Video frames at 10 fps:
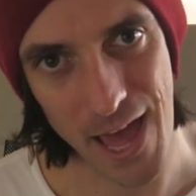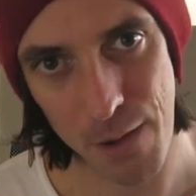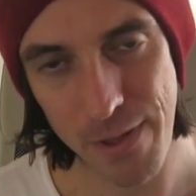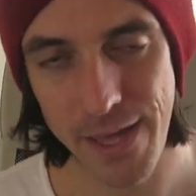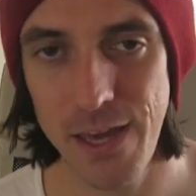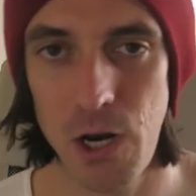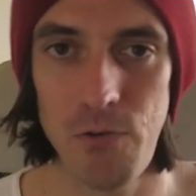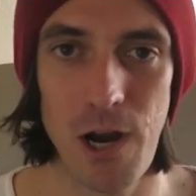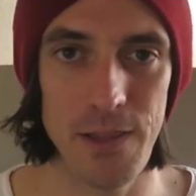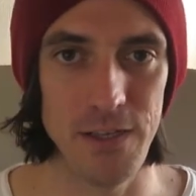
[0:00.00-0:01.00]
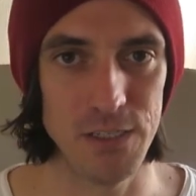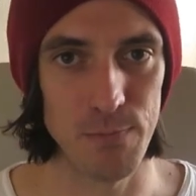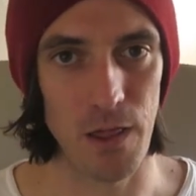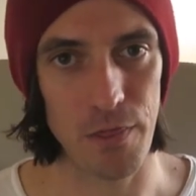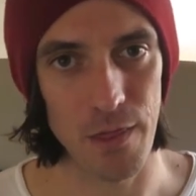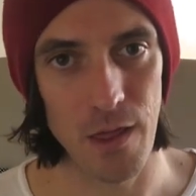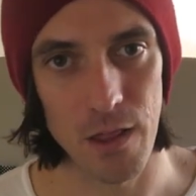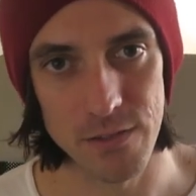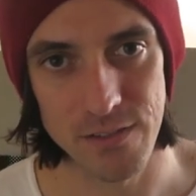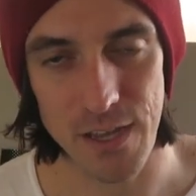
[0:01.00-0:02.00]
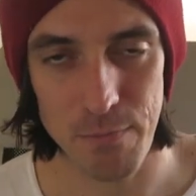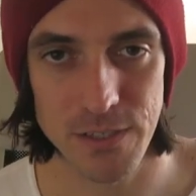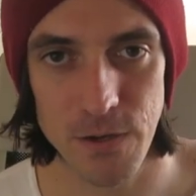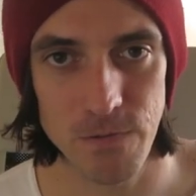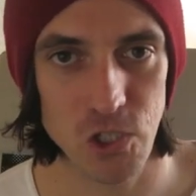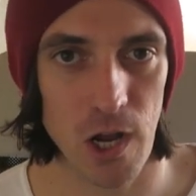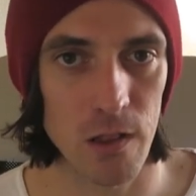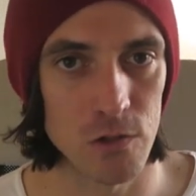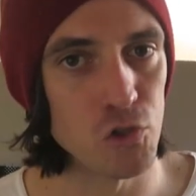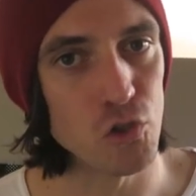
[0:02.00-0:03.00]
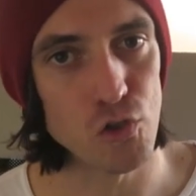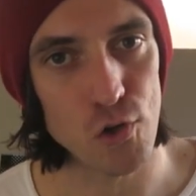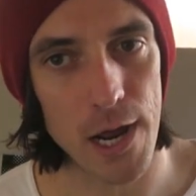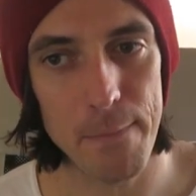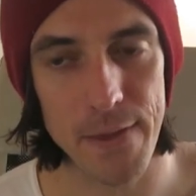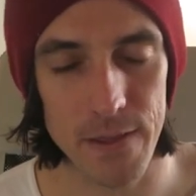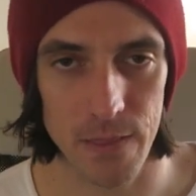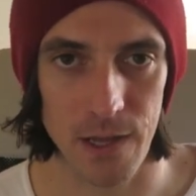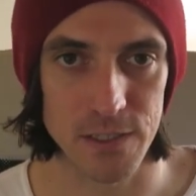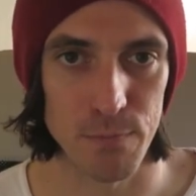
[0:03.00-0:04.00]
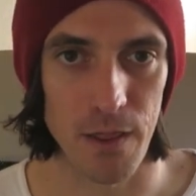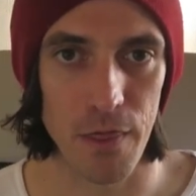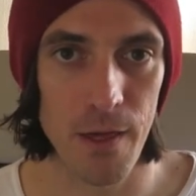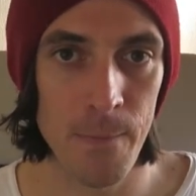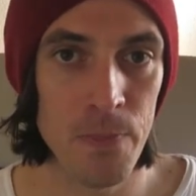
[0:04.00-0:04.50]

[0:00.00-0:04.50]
How many can I write this month? Set myself a challenge, try to beat last month.